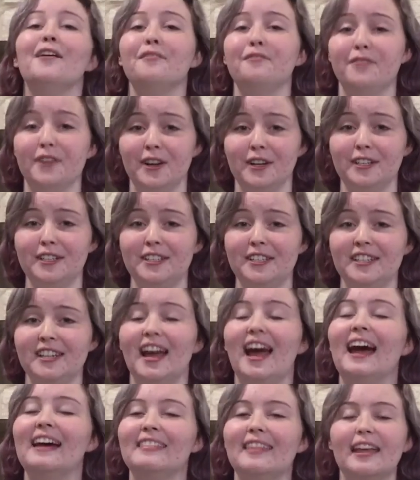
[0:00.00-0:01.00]
First,
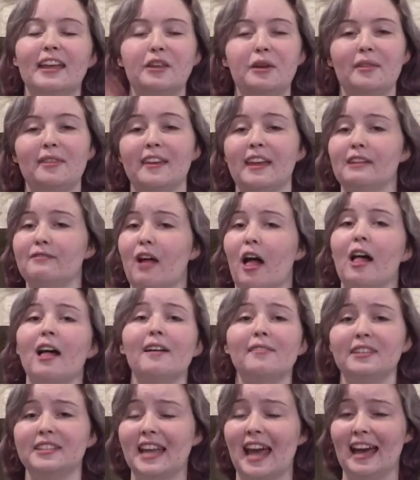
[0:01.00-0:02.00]
I'd like you to think of
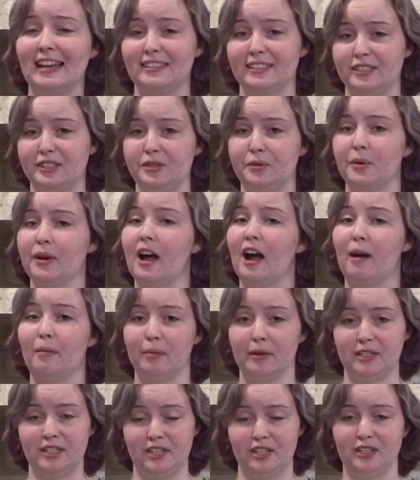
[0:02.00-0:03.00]
all of the tasks you
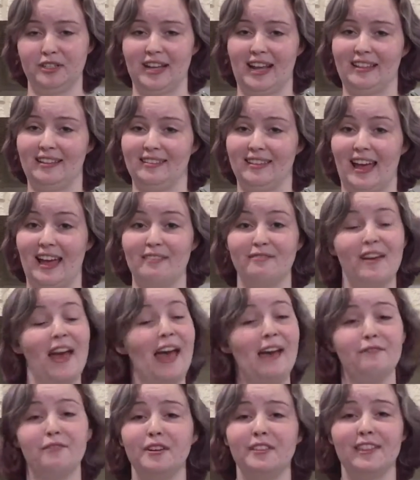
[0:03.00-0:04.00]
accomplish in your daily life,
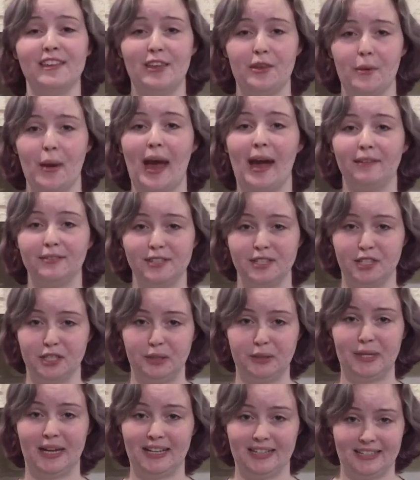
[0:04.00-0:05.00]
everything you have to
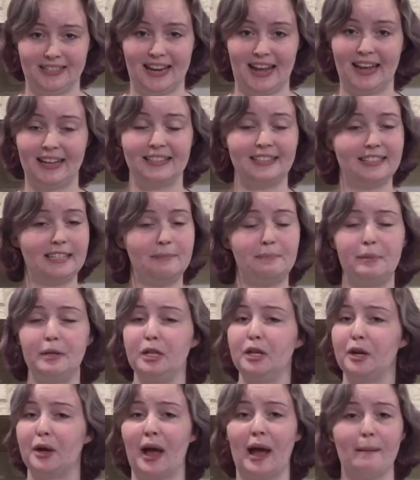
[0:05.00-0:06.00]
do day to day,
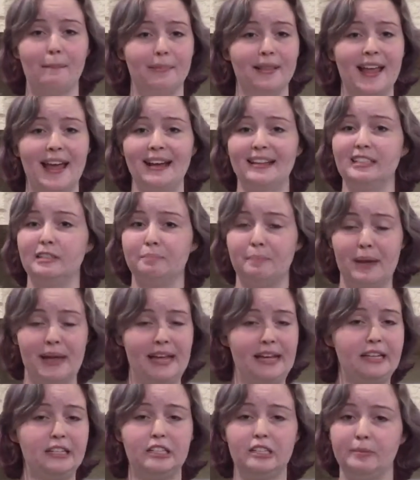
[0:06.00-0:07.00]
simple or complex,
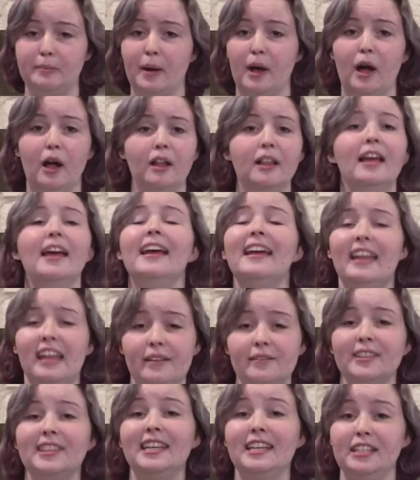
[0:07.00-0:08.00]
big, small,
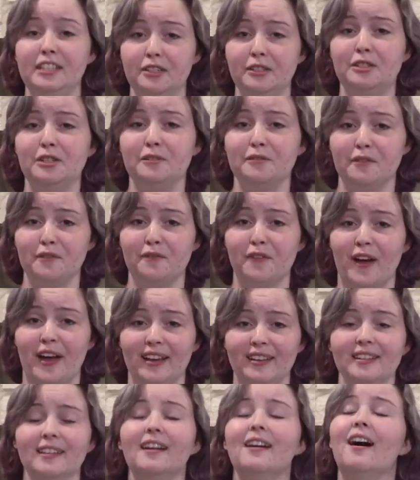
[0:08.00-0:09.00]
even things you do for
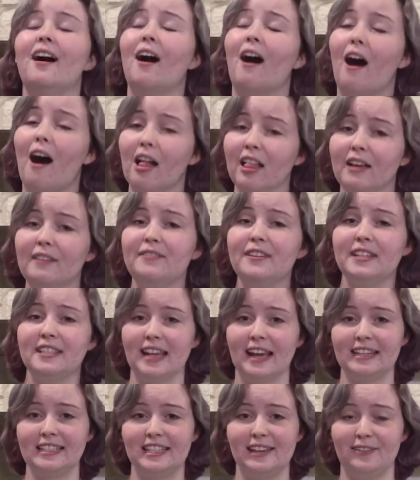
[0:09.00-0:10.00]
fun. All of these
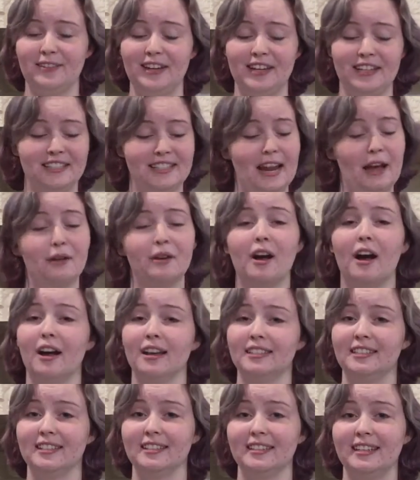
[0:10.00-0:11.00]
activities now
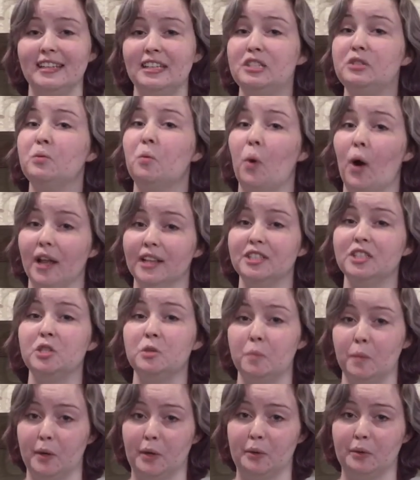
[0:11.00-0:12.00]
cost at least one
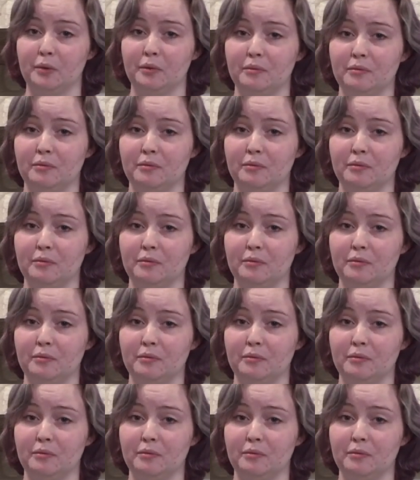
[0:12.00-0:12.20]
spoon.